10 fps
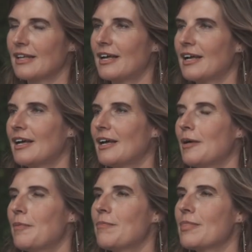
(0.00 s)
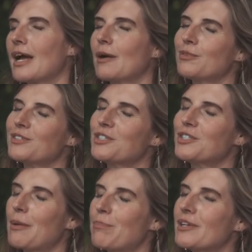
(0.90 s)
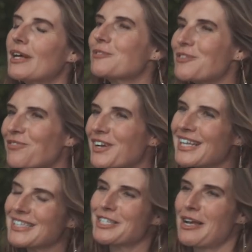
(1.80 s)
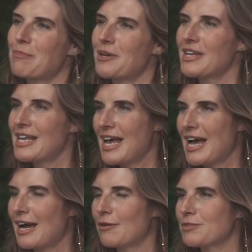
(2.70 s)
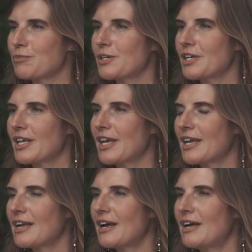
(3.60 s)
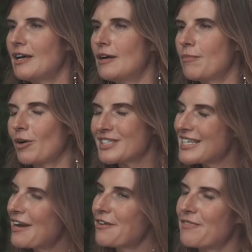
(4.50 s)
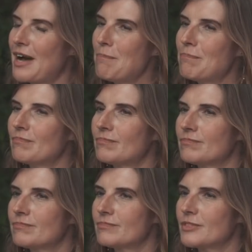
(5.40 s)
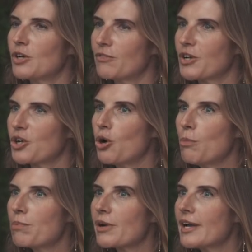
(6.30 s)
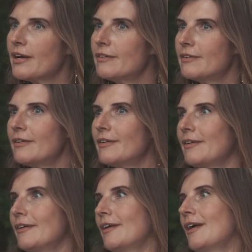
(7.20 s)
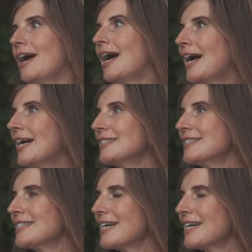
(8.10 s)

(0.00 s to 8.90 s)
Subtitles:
I was a shepherd, I was a freelance shepherd. I was working on a dairy farm over in Cumbria, and